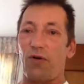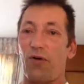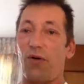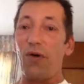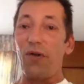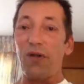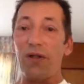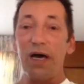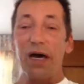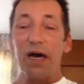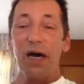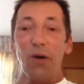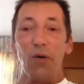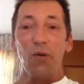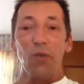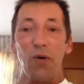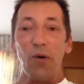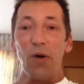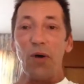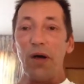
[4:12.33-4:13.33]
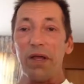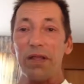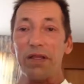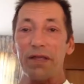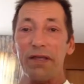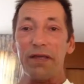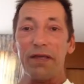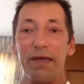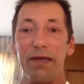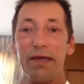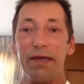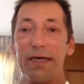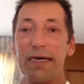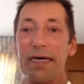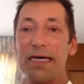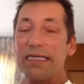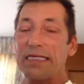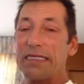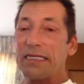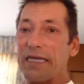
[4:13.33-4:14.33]
we're all we're not uh,
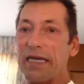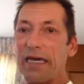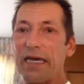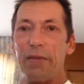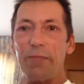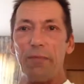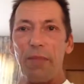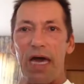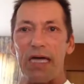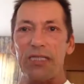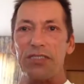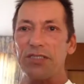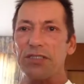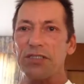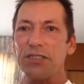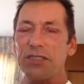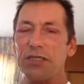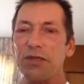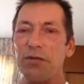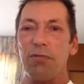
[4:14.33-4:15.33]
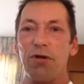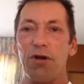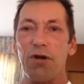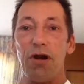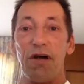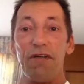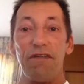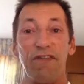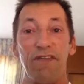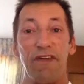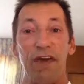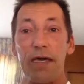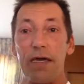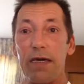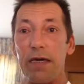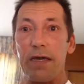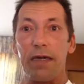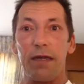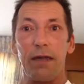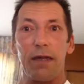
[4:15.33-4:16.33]
sitting in mansions, and we're not
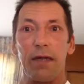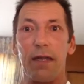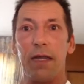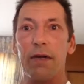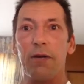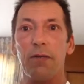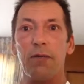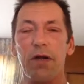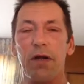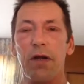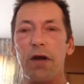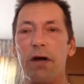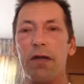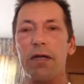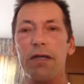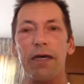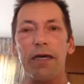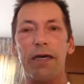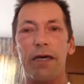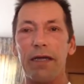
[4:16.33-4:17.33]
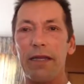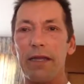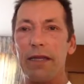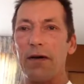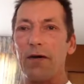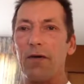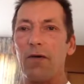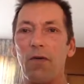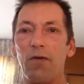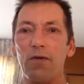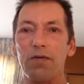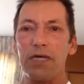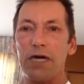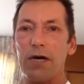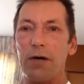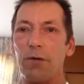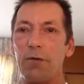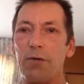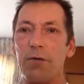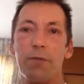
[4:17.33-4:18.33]
faking it. Like we're not in a
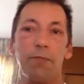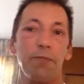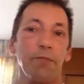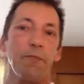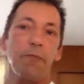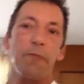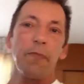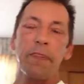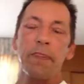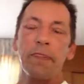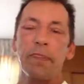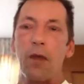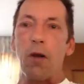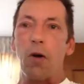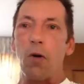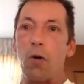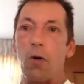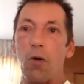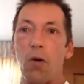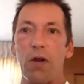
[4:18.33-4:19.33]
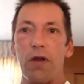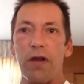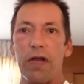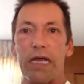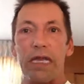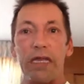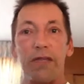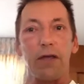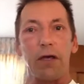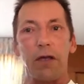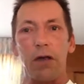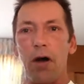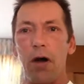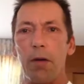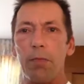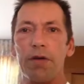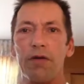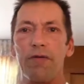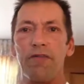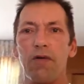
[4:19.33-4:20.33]
hotel room or in the
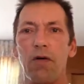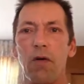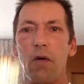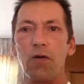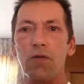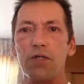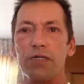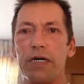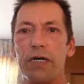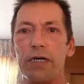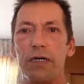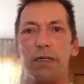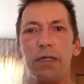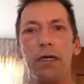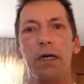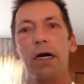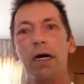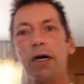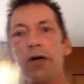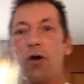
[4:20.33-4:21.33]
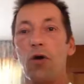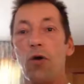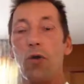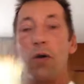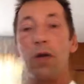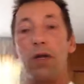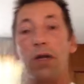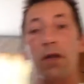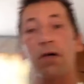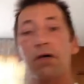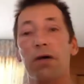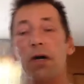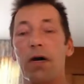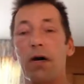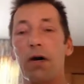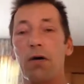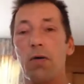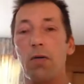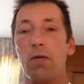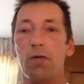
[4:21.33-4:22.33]
lobby of a hotel going, look
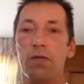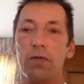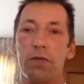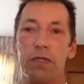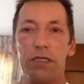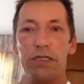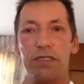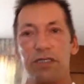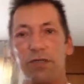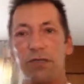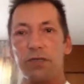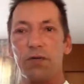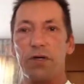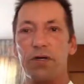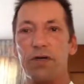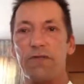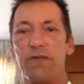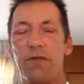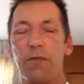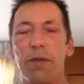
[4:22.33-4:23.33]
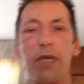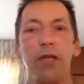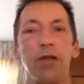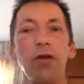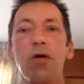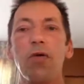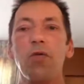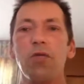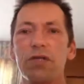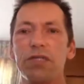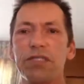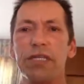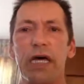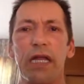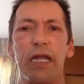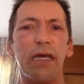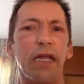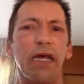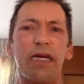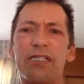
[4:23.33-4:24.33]
how this is working for me. No, we're
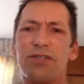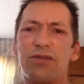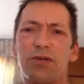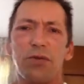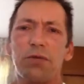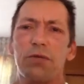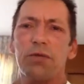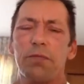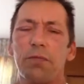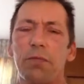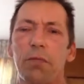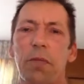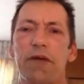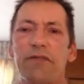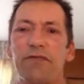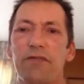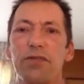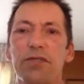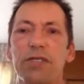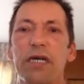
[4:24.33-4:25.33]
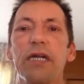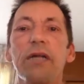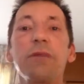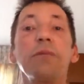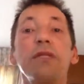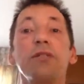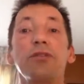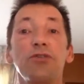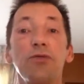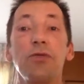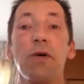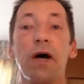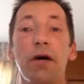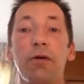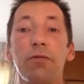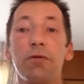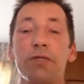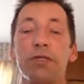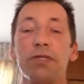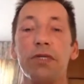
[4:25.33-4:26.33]
selling. I sold my first item in two
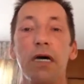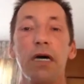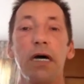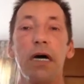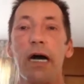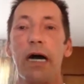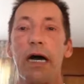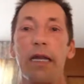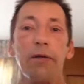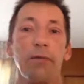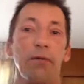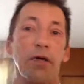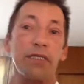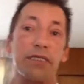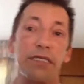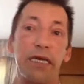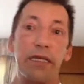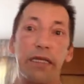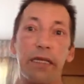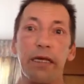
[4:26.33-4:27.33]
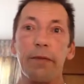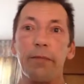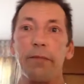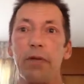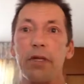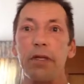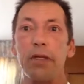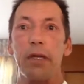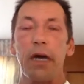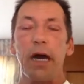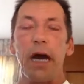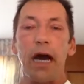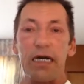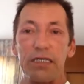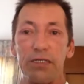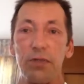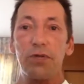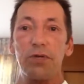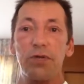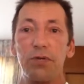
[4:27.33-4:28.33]
hours. I didn't want to say that, but
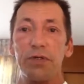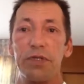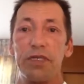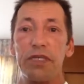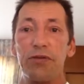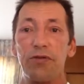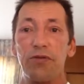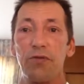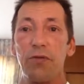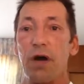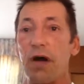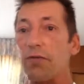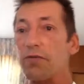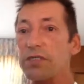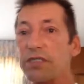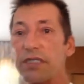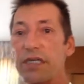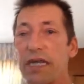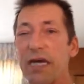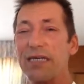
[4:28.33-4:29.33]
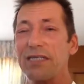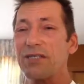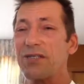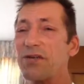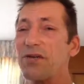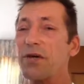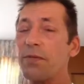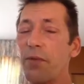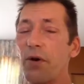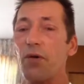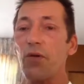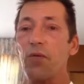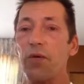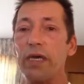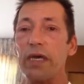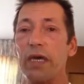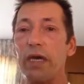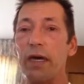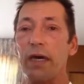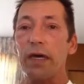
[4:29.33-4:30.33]
I sold it within two hours. The next took about a
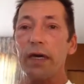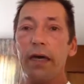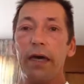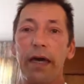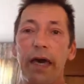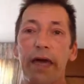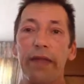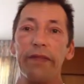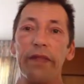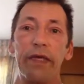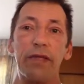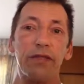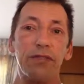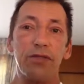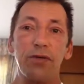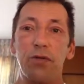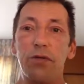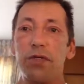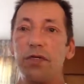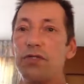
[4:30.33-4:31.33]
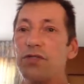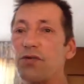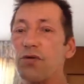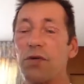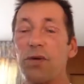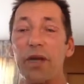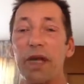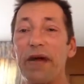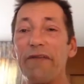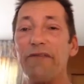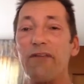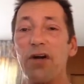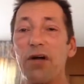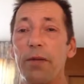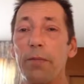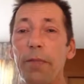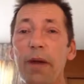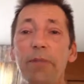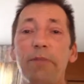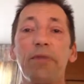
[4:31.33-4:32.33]
week. And then so on and so on. I've
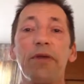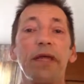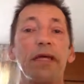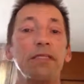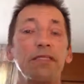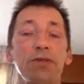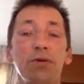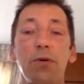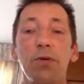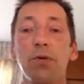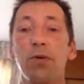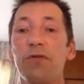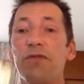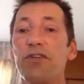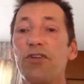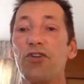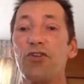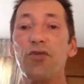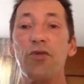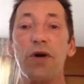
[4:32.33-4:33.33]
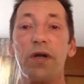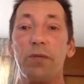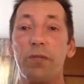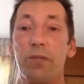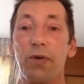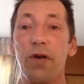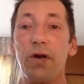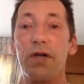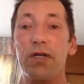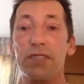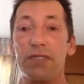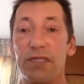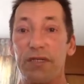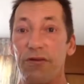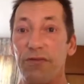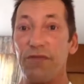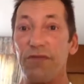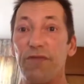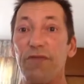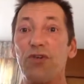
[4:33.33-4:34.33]
got a member that sold over 200 products
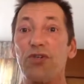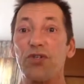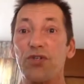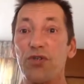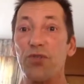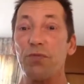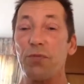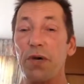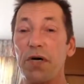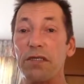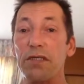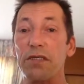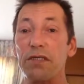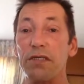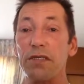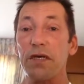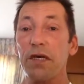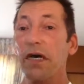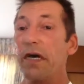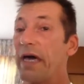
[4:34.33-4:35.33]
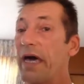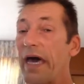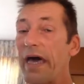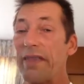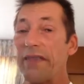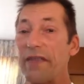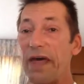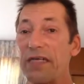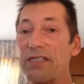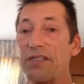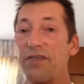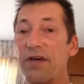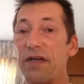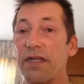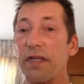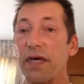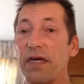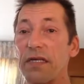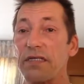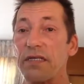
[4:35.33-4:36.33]
in their first two months, and that's
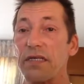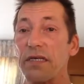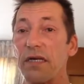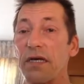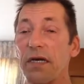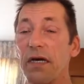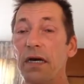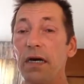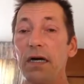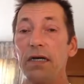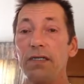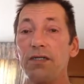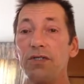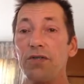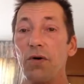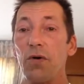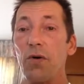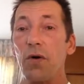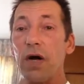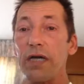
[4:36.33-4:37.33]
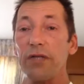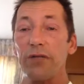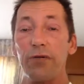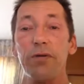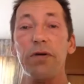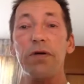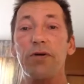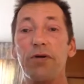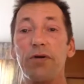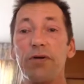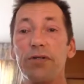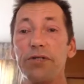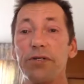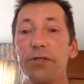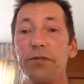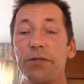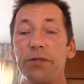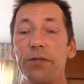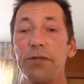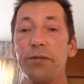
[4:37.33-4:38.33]
fantastic. So I do encourage
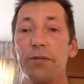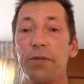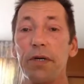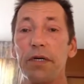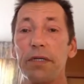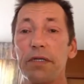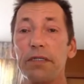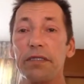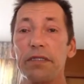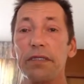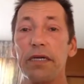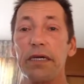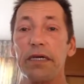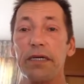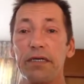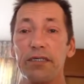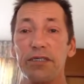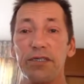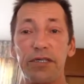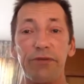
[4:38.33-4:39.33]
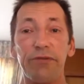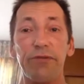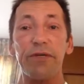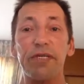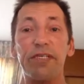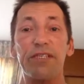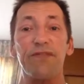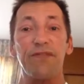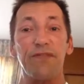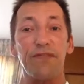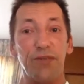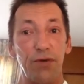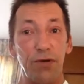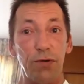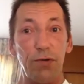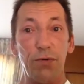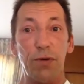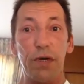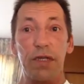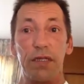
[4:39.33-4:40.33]
you to uh, take a serious
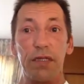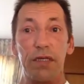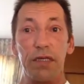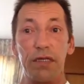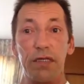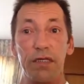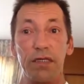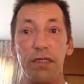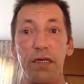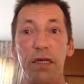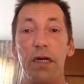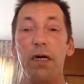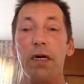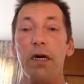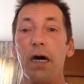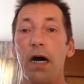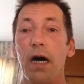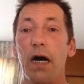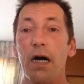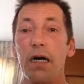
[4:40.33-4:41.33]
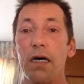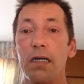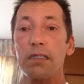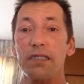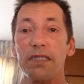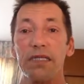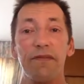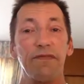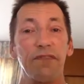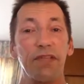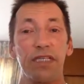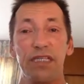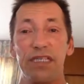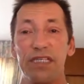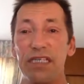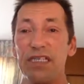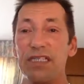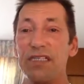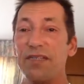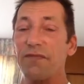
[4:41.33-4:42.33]
view at this, uh, see if the
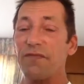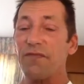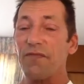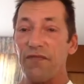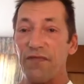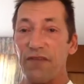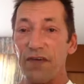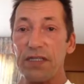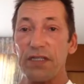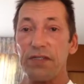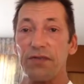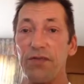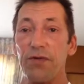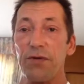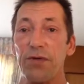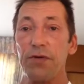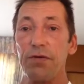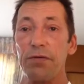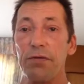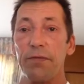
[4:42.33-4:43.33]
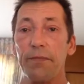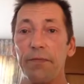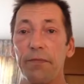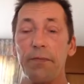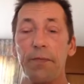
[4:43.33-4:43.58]
system fits for you.